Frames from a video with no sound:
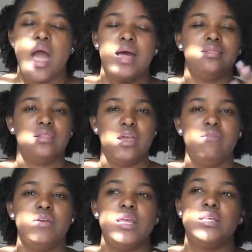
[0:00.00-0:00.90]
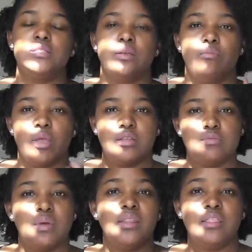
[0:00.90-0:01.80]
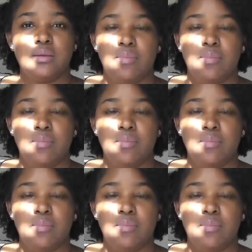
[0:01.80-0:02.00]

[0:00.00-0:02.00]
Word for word: i love it it's it's monthly